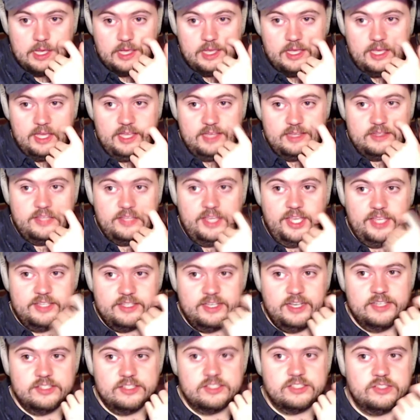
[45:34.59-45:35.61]
He
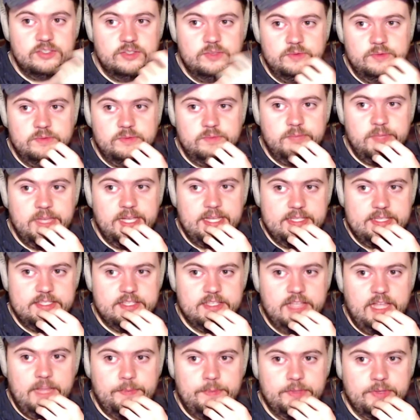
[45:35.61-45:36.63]
does play it
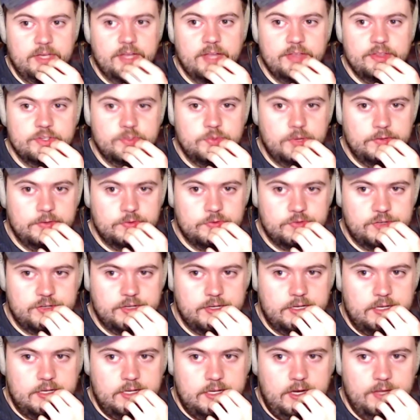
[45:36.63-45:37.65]
sloppily on the
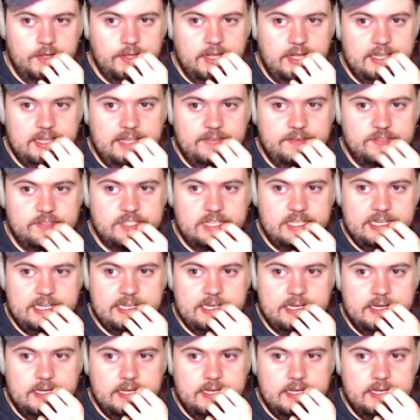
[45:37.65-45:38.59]
12-string on the left side.